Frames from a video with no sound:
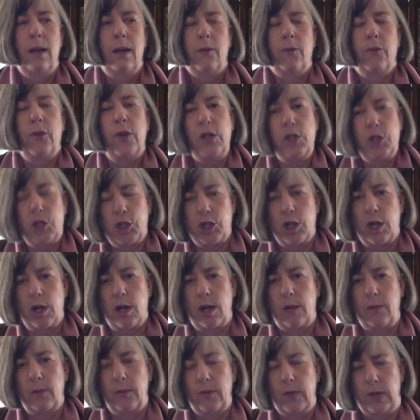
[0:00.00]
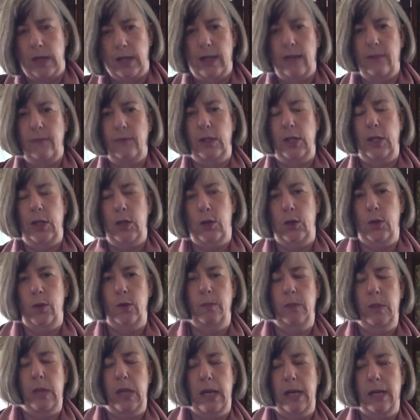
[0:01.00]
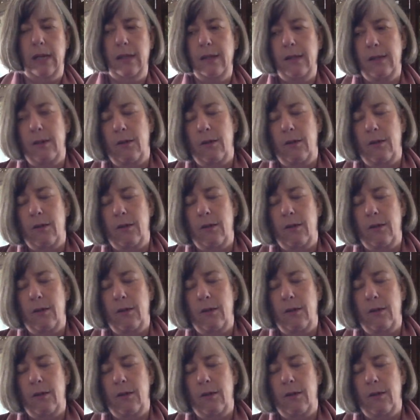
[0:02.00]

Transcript: fresh thyme. We've got a lovely herb garden,